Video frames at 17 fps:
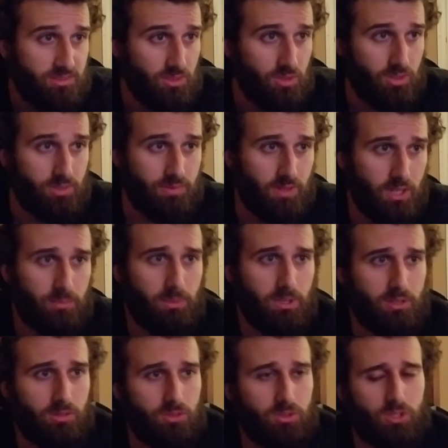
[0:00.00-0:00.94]

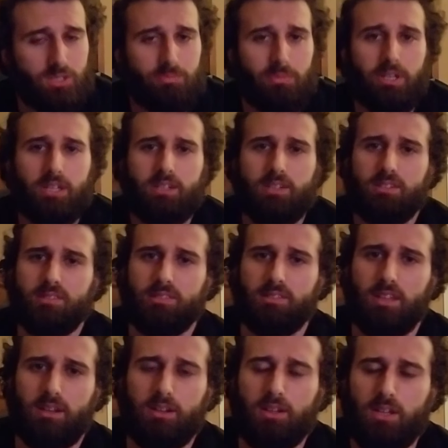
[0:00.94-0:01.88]
neurodevelopmental treatment is,
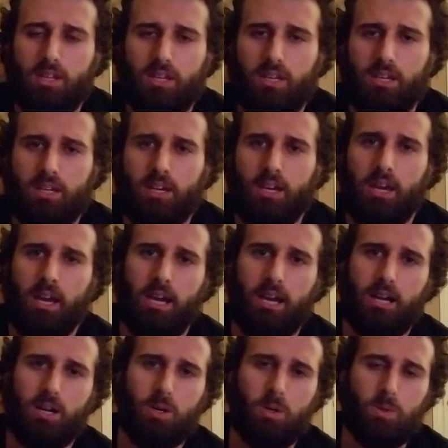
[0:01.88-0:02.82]
and then
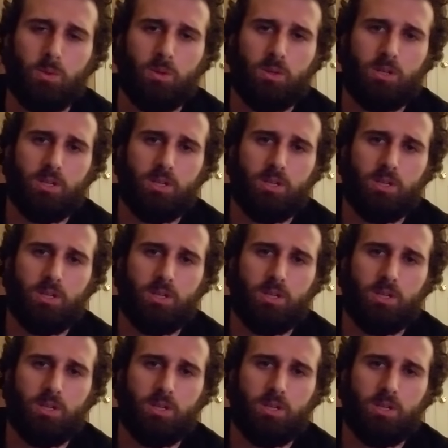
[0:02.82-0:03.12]
how